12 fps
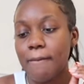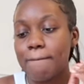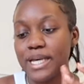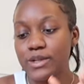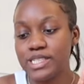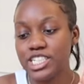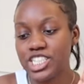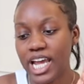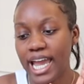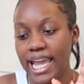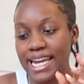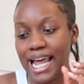Build a
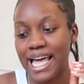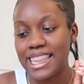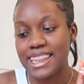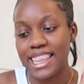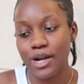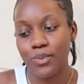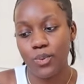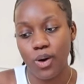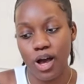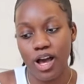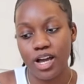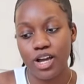chain and then
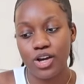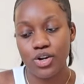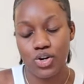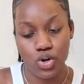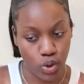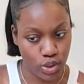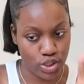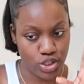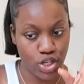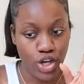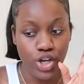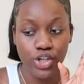work not
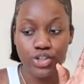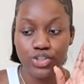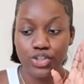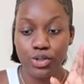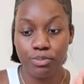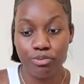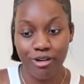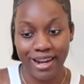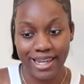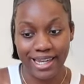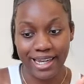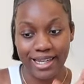to
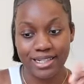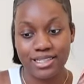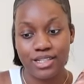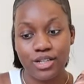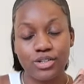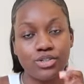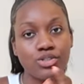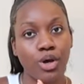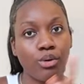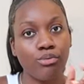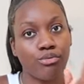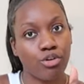break it.
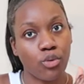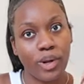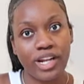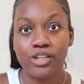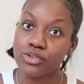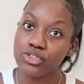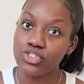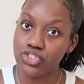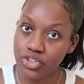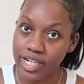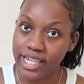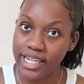Don't ruin your
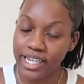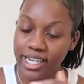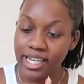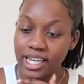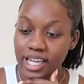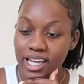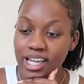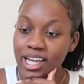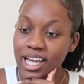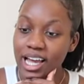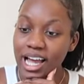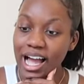streak.
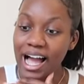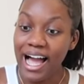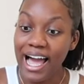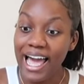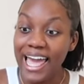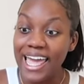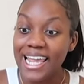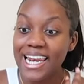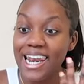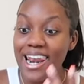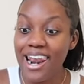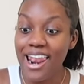
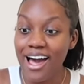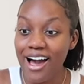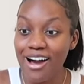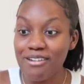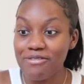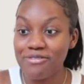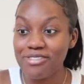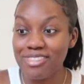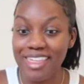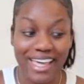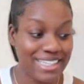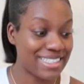I love
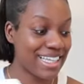this.